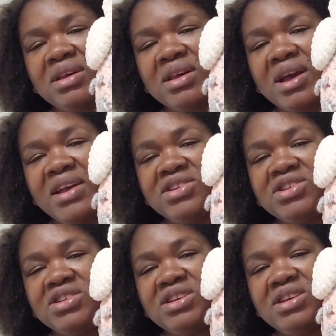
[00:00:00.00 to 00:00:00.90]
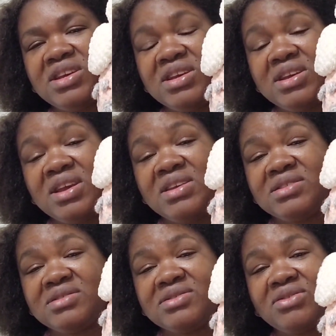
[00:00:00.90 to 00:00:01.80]
Guys, she
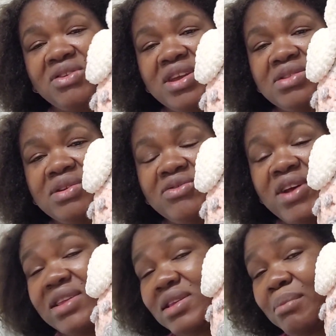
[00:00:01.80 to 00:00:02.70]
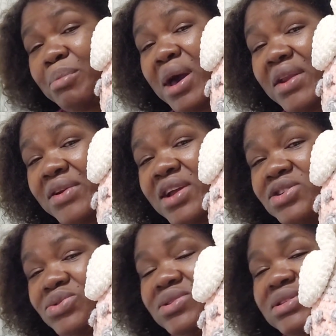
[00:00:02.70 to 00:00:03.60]
is great in writing pattern, I
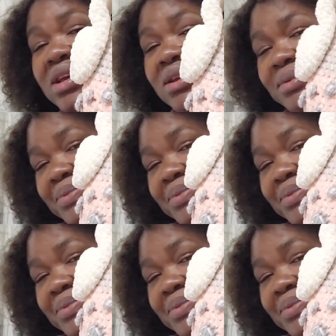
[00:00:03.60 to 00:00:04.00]
should say.